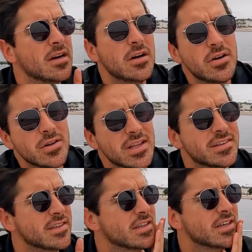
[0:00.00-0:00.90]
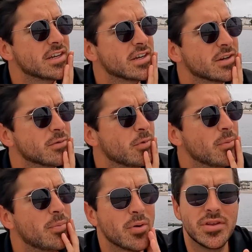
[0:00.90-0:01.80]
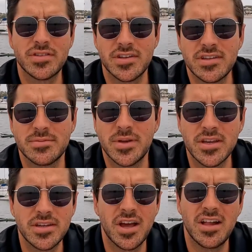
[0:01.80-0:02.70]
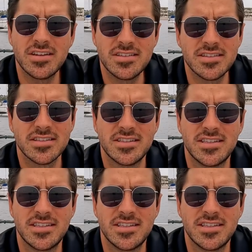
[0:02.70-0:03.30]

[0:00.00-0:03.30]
let's see here, $1.6 million. $10